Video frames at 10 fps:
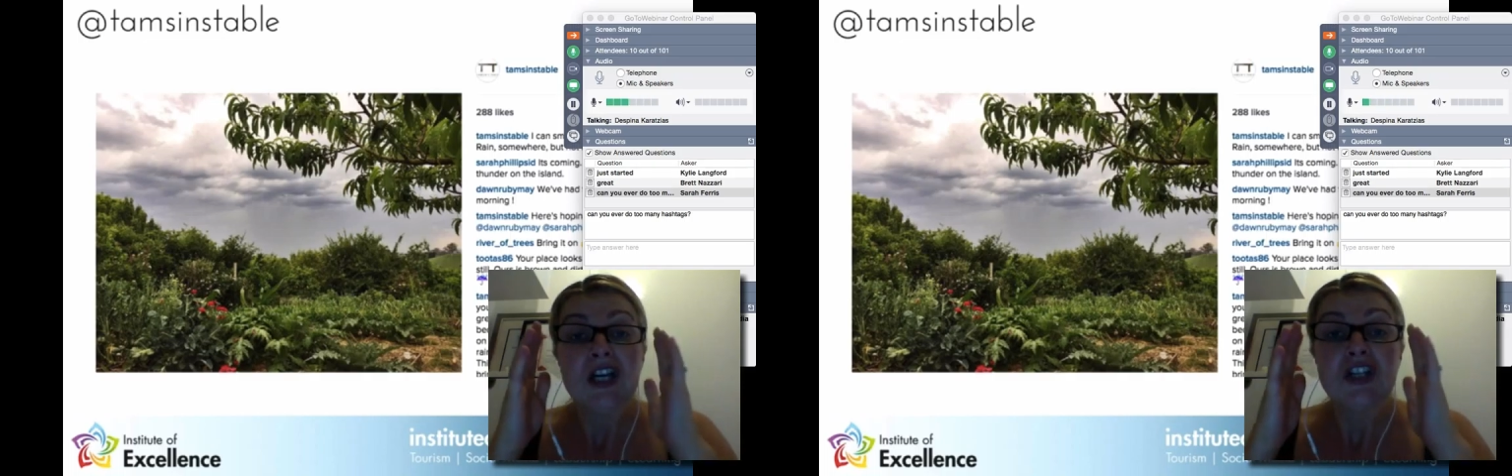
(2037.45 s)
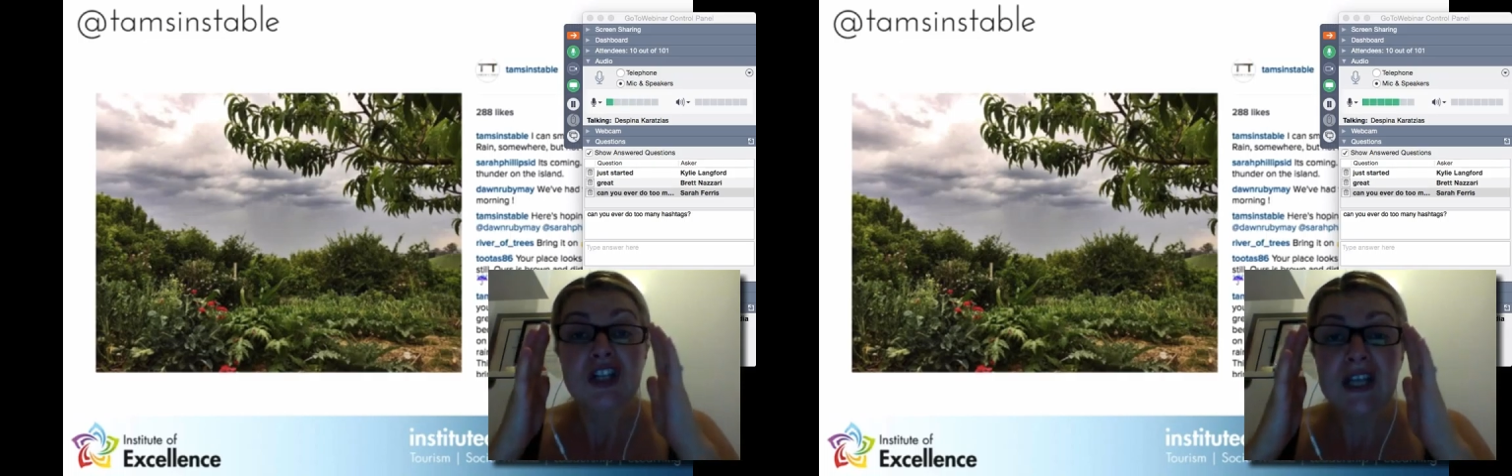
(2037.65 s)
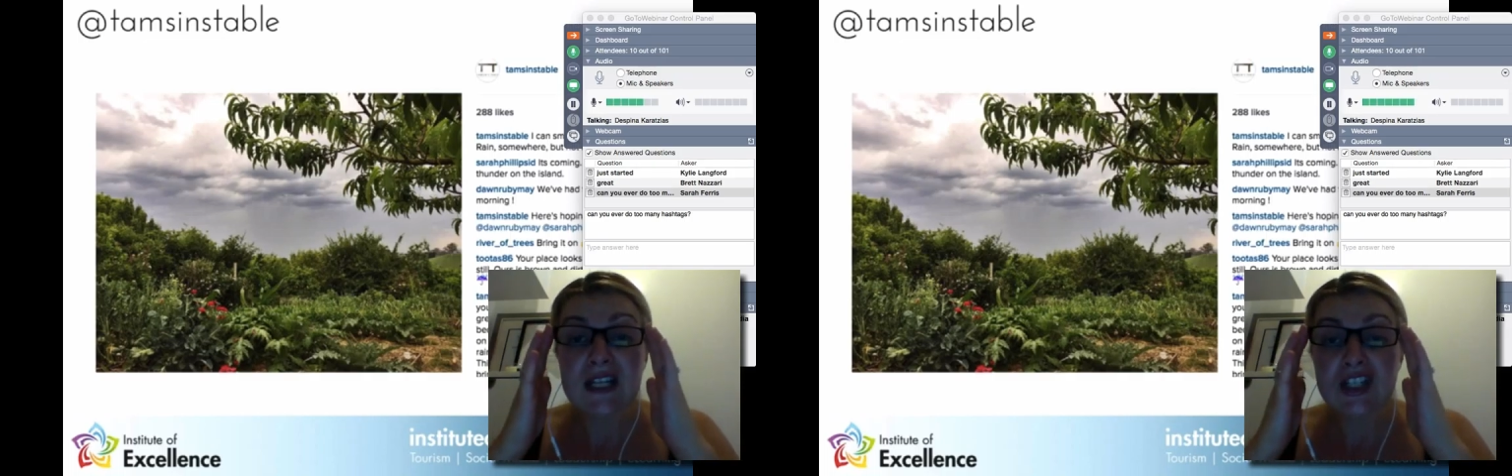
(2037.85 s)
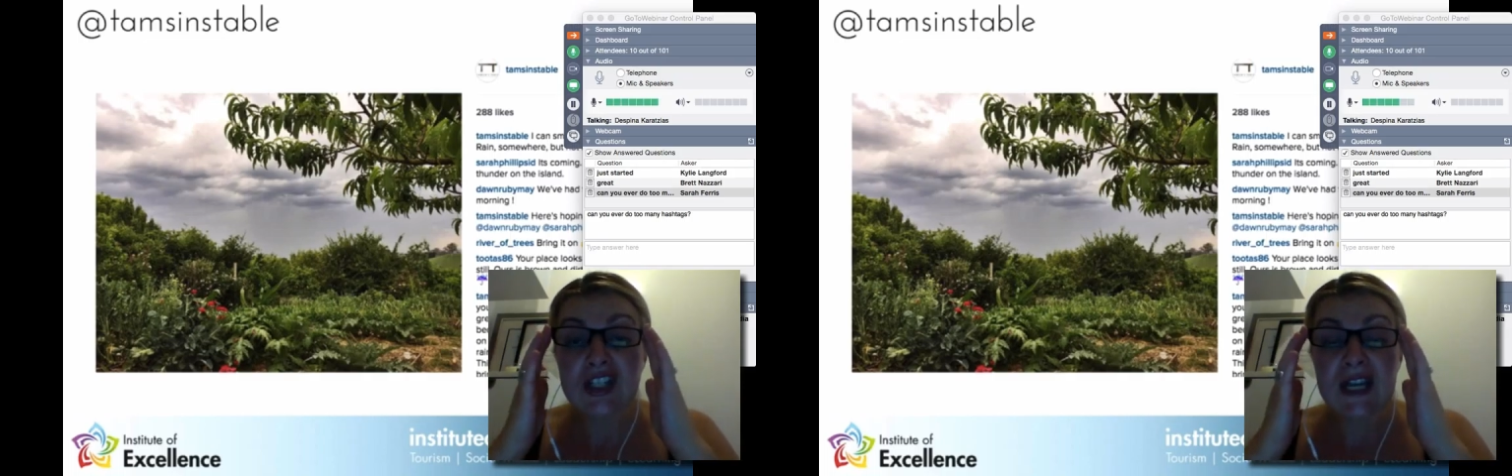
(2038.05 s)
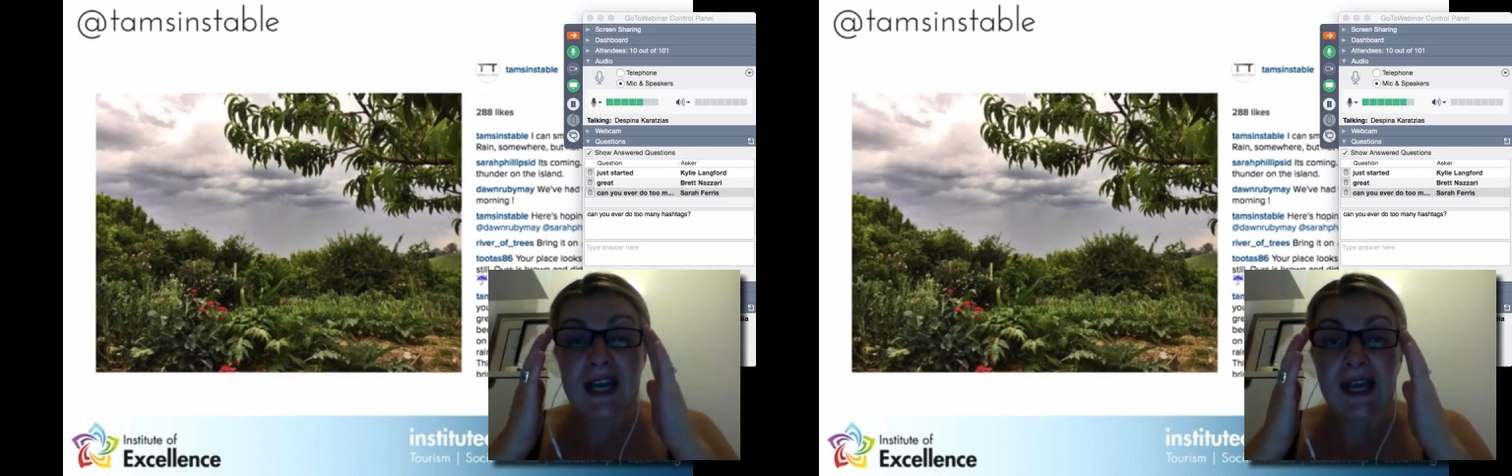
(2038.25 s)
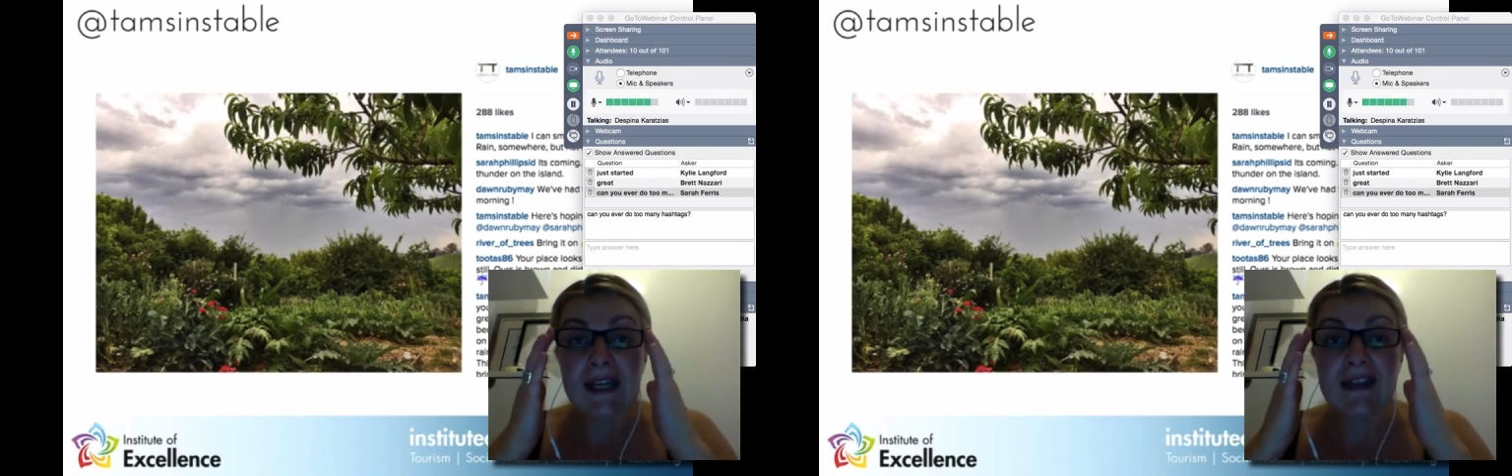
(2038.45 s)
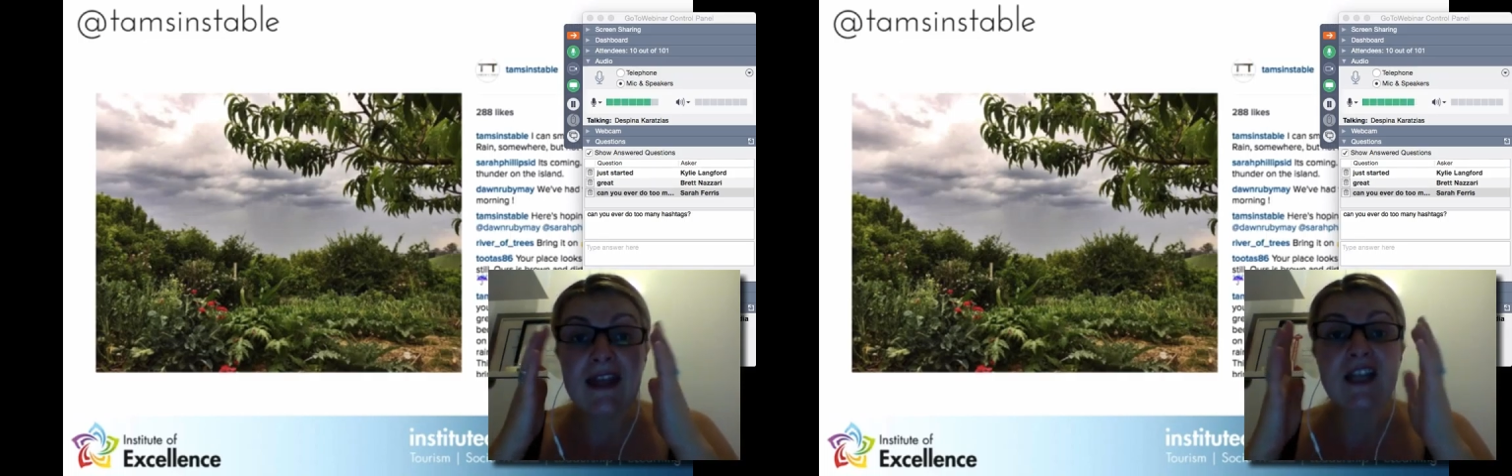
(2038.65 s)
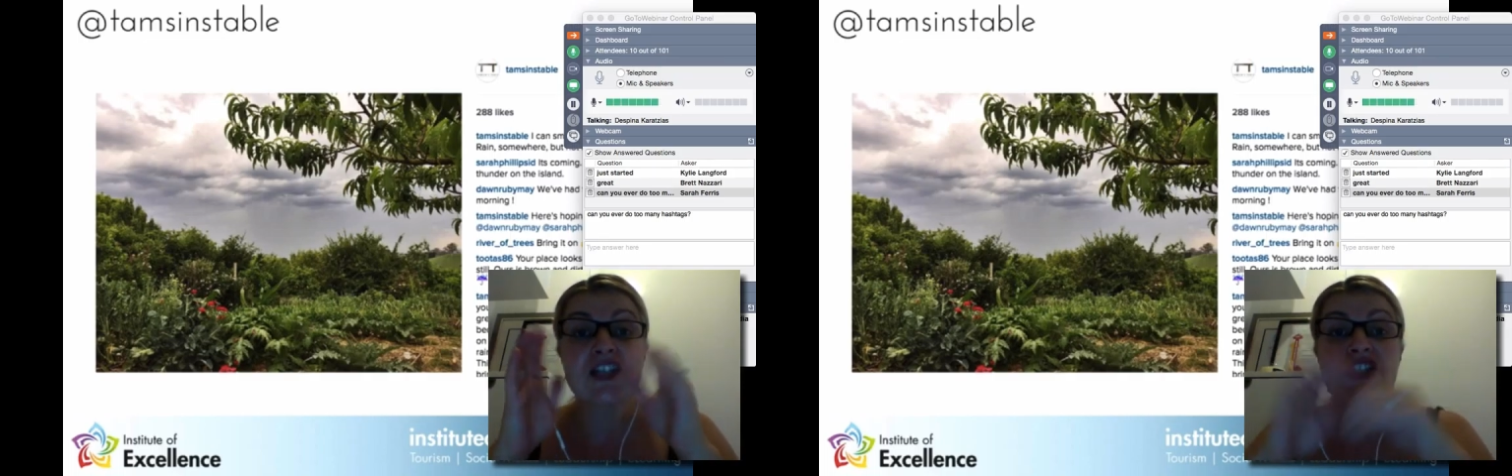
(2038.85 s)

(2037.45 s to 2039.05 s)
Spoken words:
she had shared that